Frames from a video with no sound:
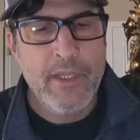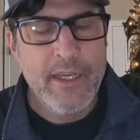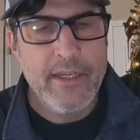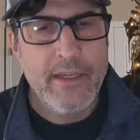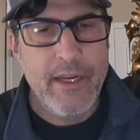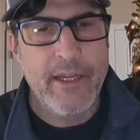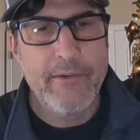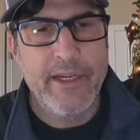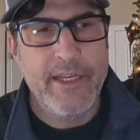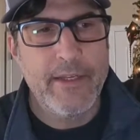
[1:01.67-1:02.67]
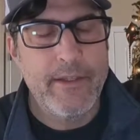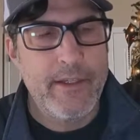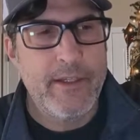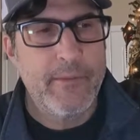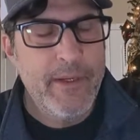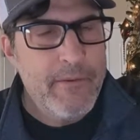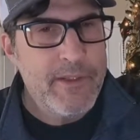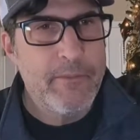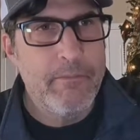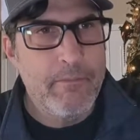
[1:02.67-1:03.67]
At any rate, it
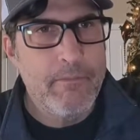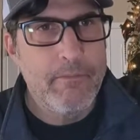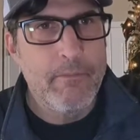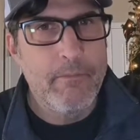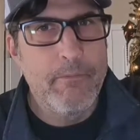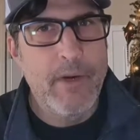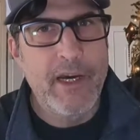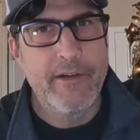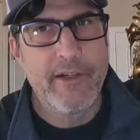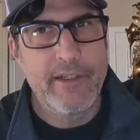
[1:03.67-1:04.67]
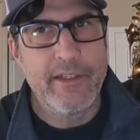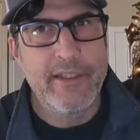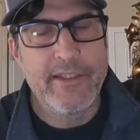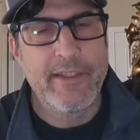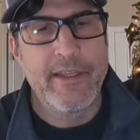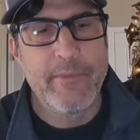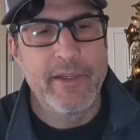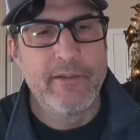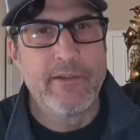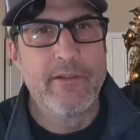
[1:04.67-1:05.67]
was a moderately steep
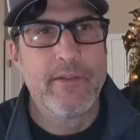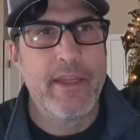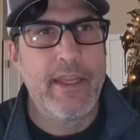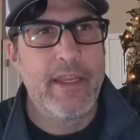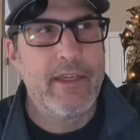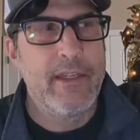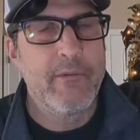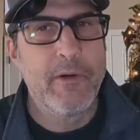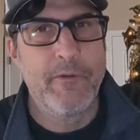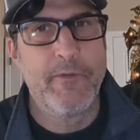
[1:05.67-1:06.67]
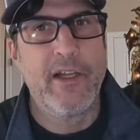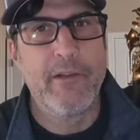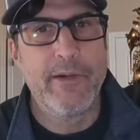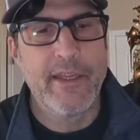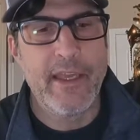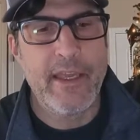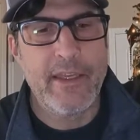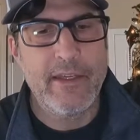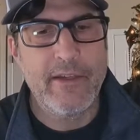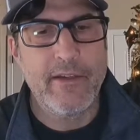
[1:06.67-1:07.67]
hill, and we were following
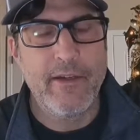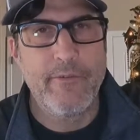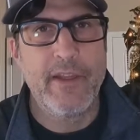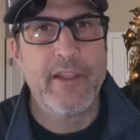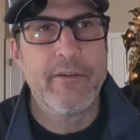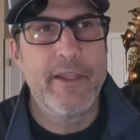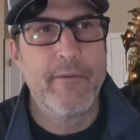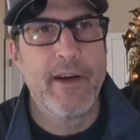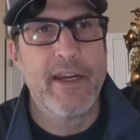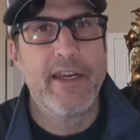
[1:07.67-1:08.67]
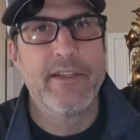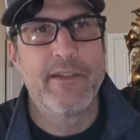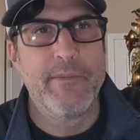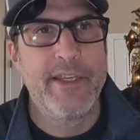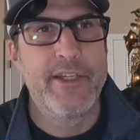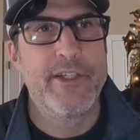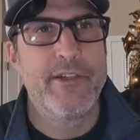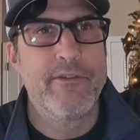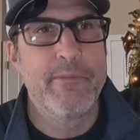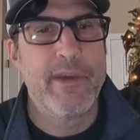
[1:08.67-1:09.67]
a fellow that ran into some
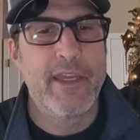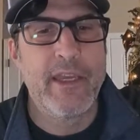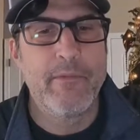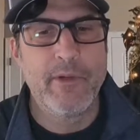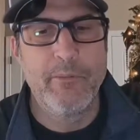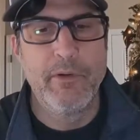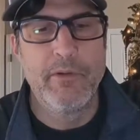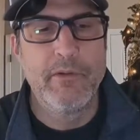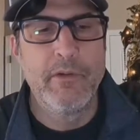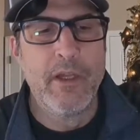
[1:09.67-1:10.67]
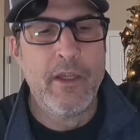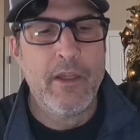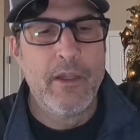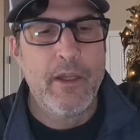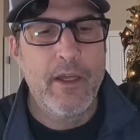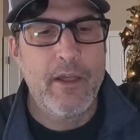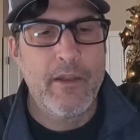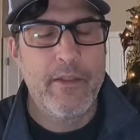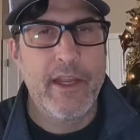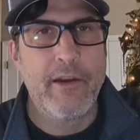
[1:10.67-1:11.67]
issues being able to pull
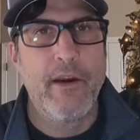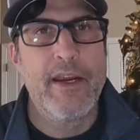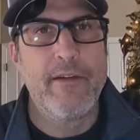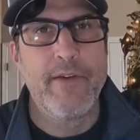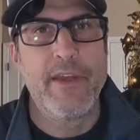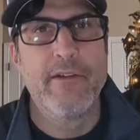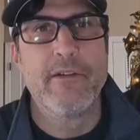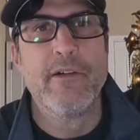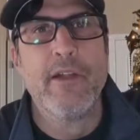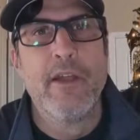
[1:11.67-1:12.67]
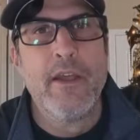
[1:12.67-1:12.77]
that grade of hill.